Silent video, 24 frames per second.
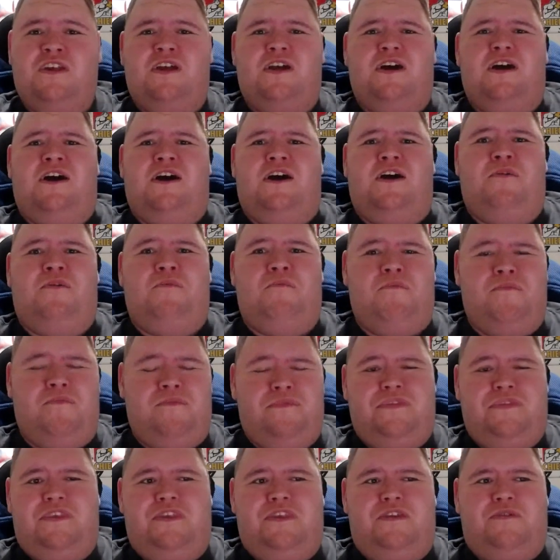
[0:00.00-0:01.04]

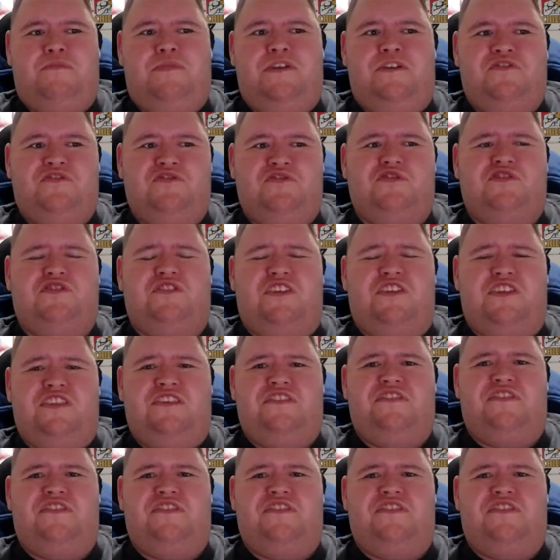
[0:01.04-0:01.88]
It'd be interesting to